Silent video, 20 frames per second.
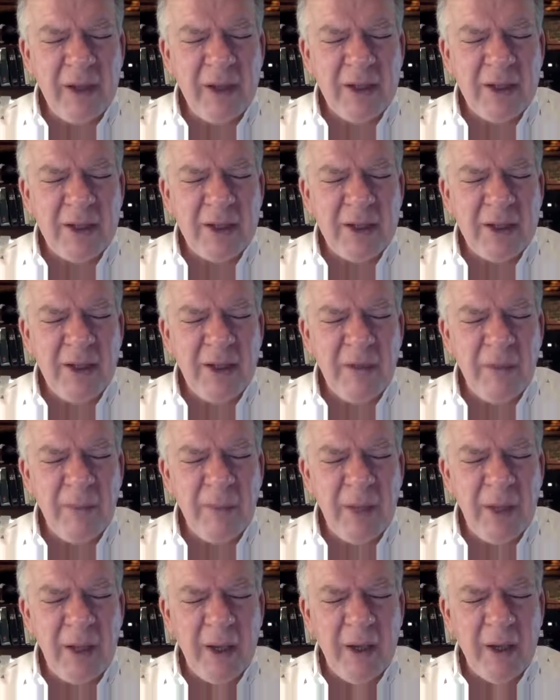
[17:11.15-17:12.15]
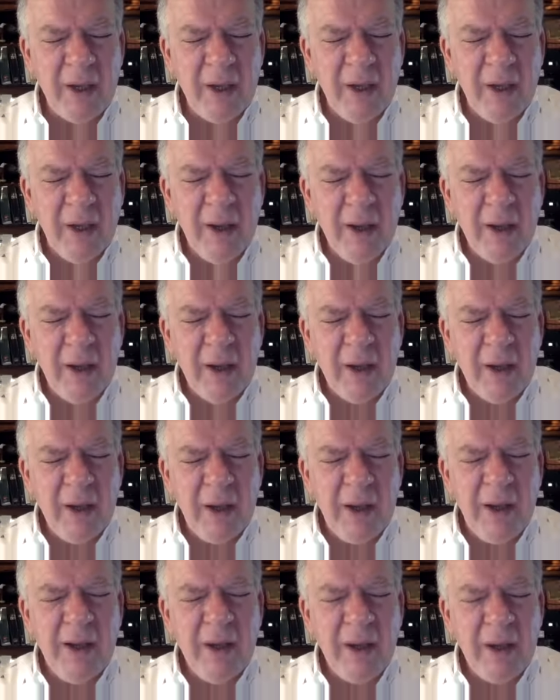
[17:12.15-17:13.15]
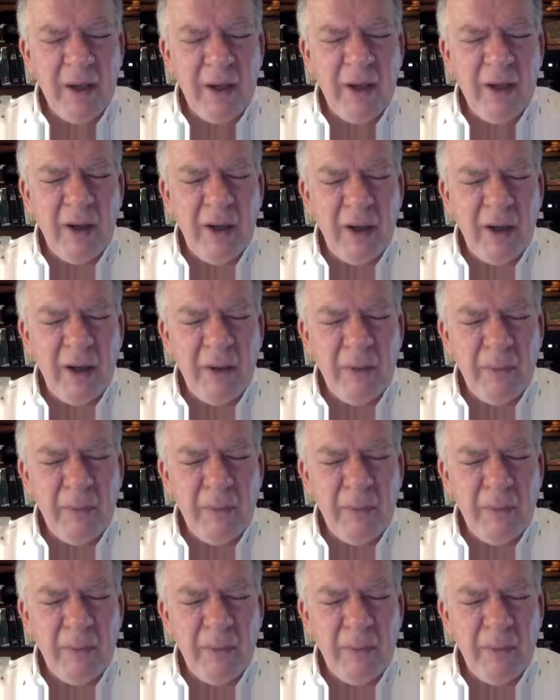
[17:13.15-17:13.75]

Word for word: the Son of Man, God incarnate,